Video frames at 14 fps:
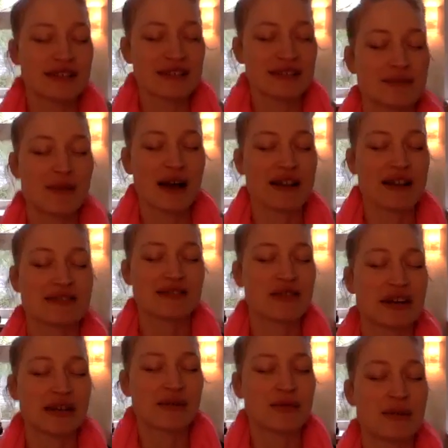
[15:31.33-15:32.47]
is
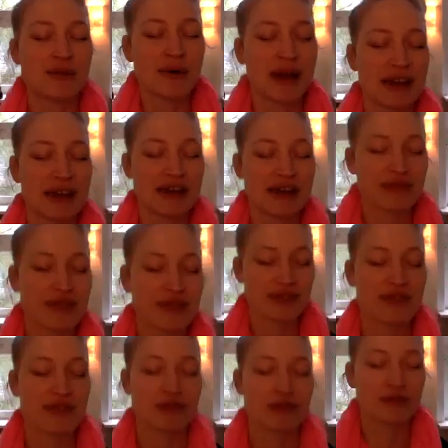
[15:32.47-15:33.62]
mastering
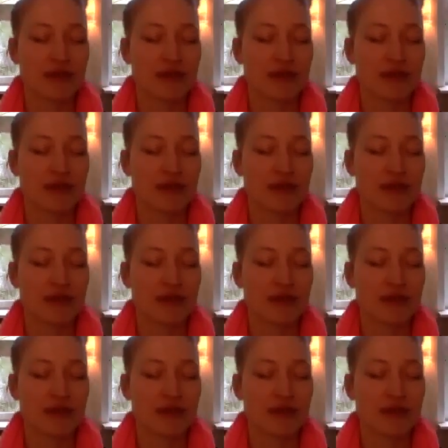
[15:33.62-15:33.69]
waves.